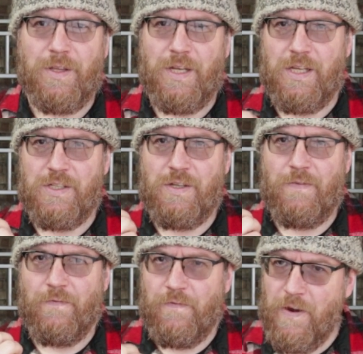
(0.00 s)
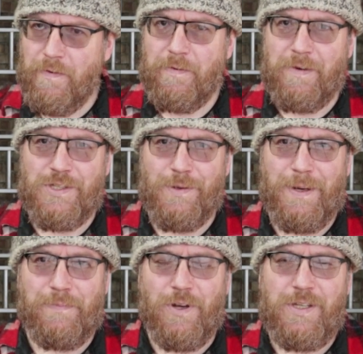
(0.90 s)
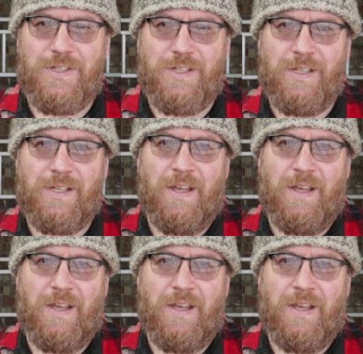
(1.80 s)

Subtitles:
that is very reasonably priced,